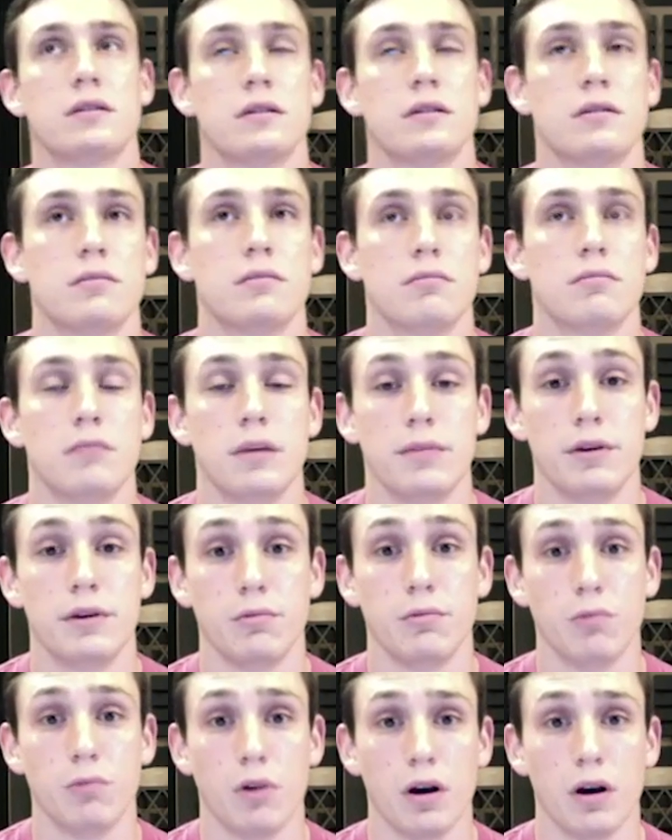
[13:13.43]
Maybe
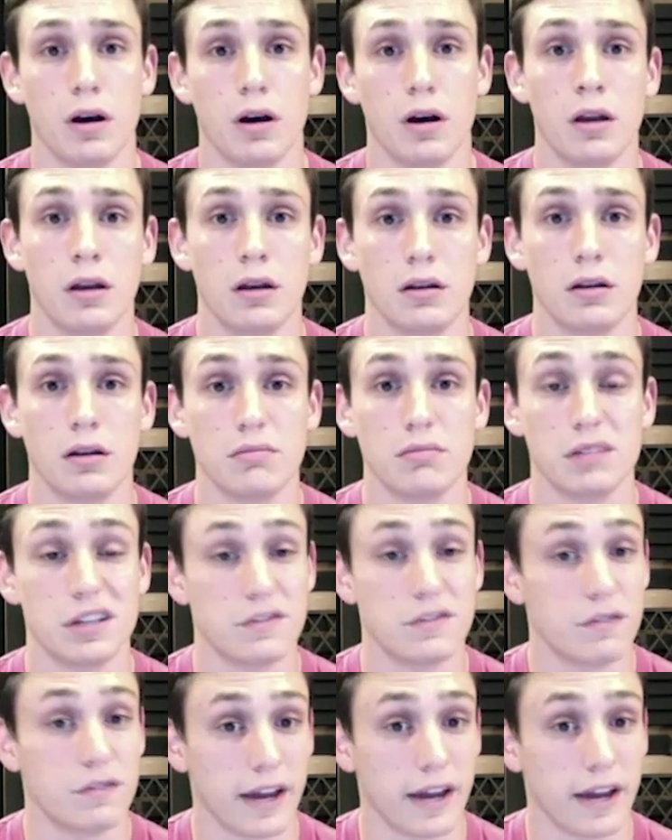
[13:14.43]
one
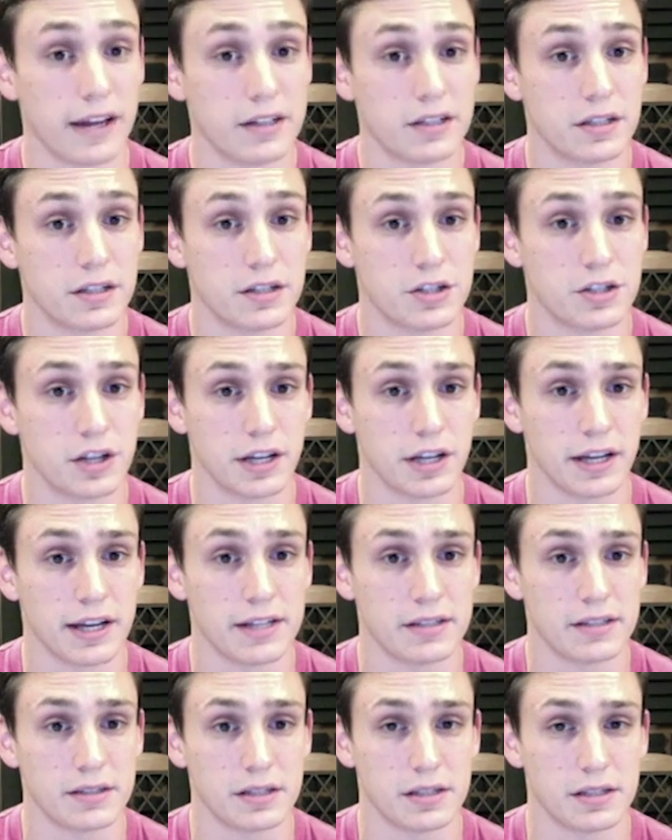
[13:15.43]
advantage, I
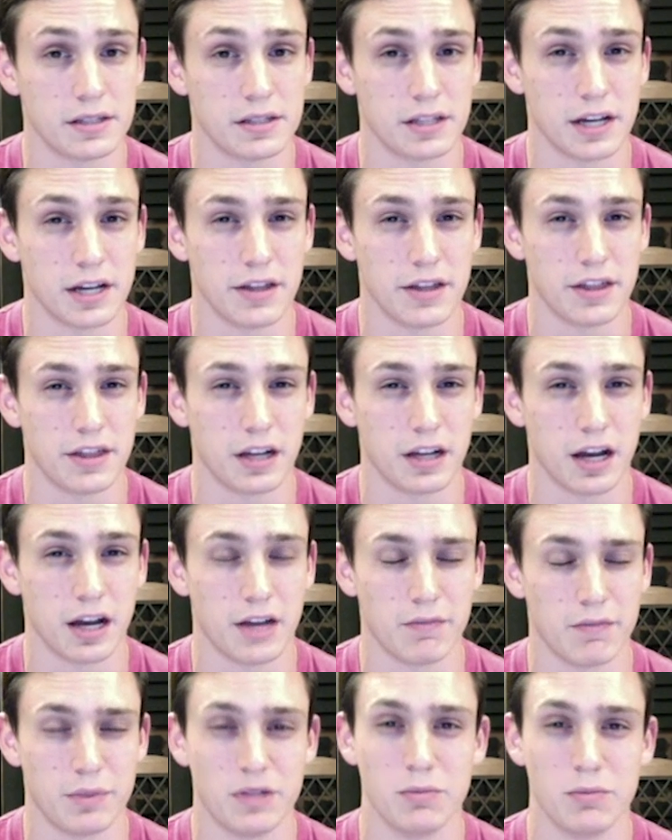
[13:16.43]
guess, is I think
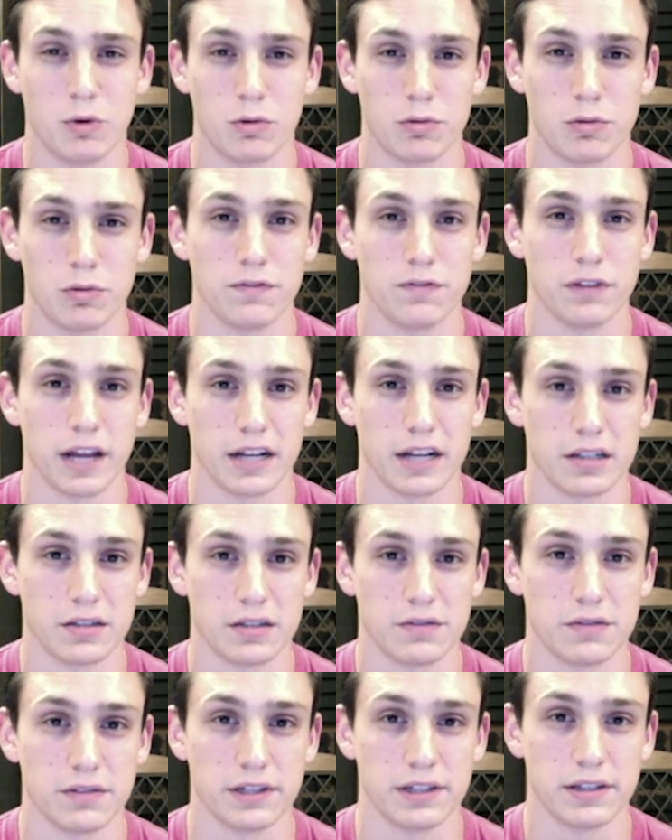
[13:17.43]
I've been more
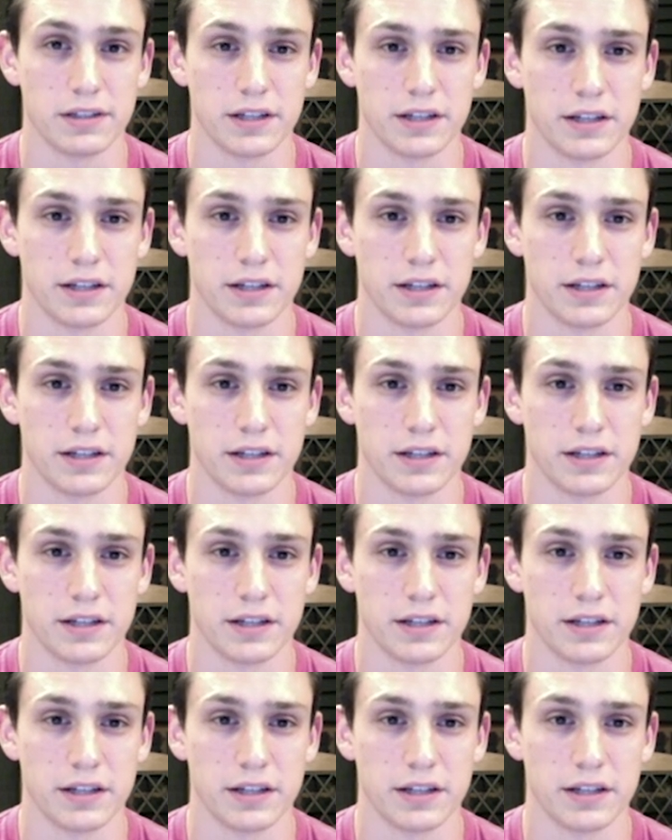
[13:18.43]
reflective lately.